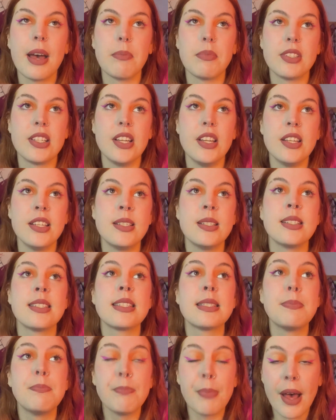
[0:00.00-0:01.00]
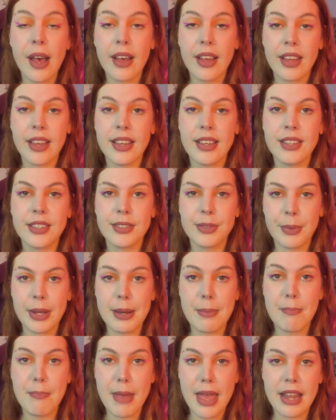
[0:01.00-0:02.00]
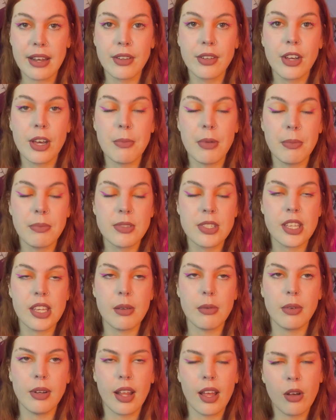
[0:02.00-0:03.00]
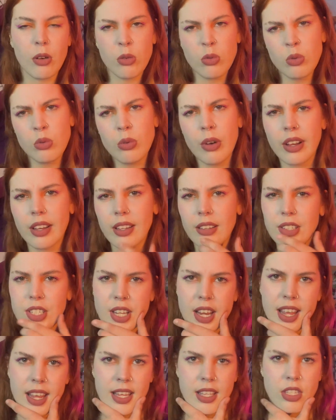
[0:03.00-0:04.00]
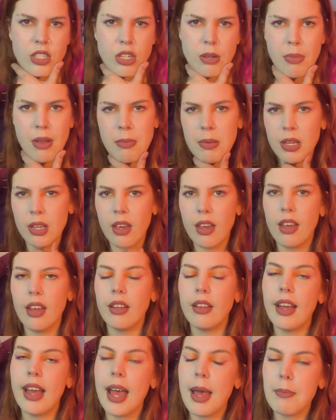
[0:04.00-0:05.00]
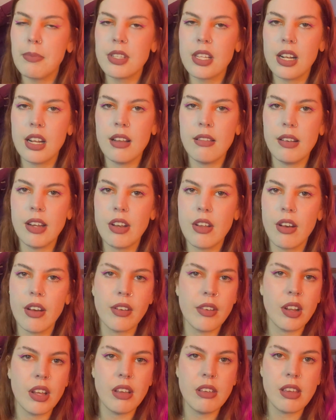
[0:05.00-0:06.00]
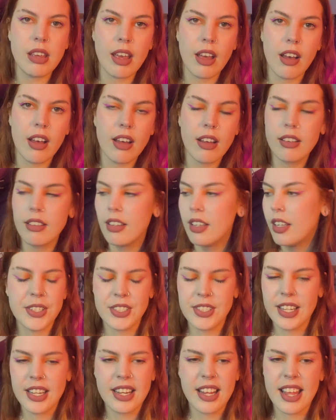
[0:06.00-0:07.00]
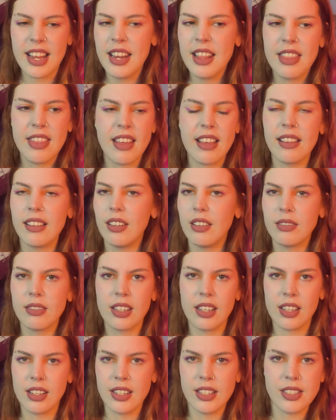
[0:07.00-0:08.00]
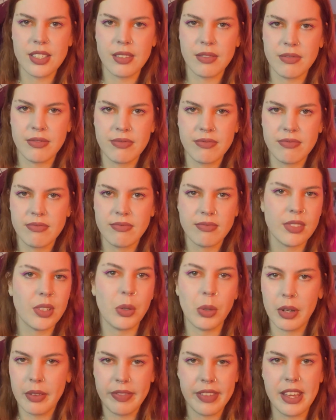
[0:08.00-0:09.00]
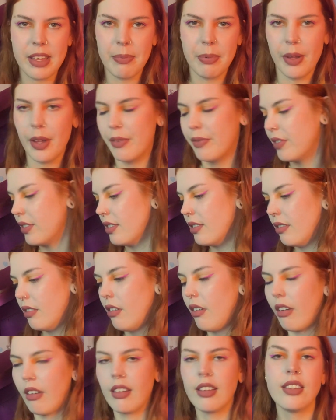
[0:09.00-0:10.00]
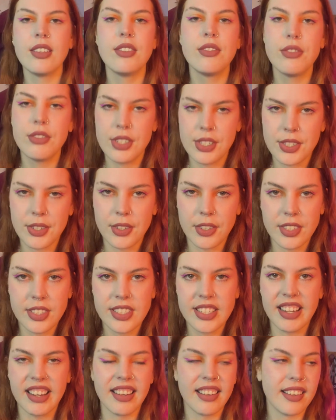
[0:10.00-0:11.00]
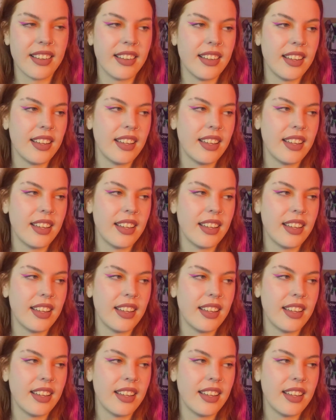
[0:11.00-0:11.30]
absolutely despise when men come up to you and are like, oh, I can change you, baby girl. Absolutely not. No, you can't. Just anything along the lines of all of the above. Ugh, disgusting.